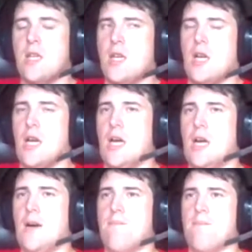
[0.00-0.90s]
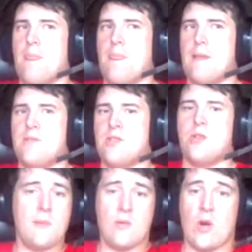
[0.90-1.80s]
Don't get
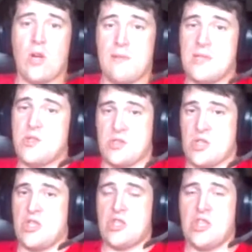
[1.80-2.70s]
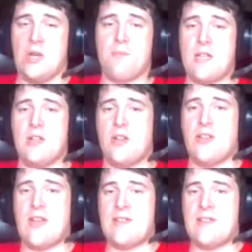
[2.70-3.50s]
me wrong, Metro is a good company and all that.